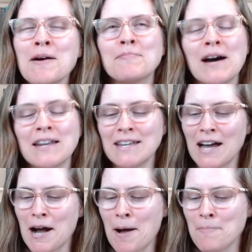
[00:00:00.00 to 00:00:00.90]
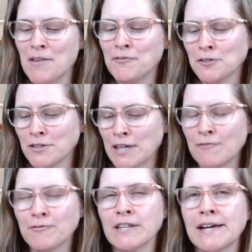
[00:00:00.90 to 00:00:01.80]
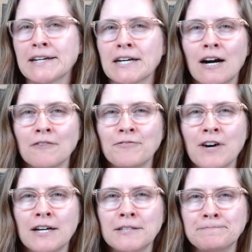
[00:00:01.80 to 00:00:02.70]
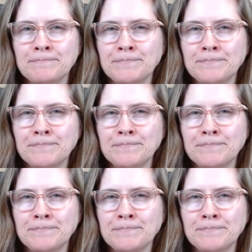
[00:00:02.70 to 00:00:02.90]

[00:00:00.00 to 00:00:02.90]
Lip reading: But if you're looking for like a fun,